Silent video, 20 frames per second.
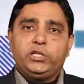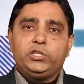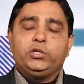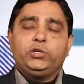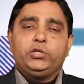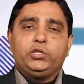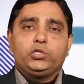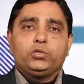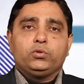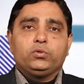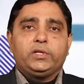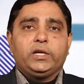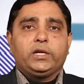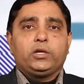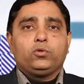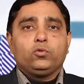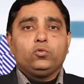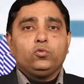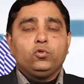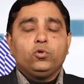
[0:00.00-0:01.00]
is an issue
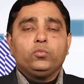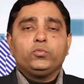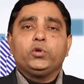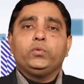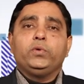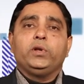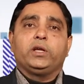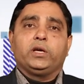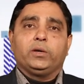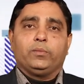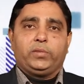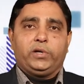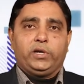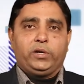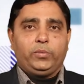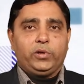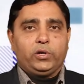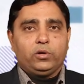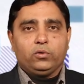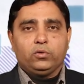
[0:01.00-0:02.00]
that to whom you will
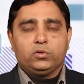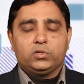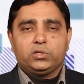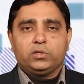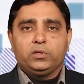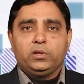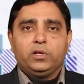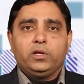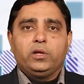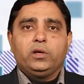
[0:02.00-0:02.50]
complain, because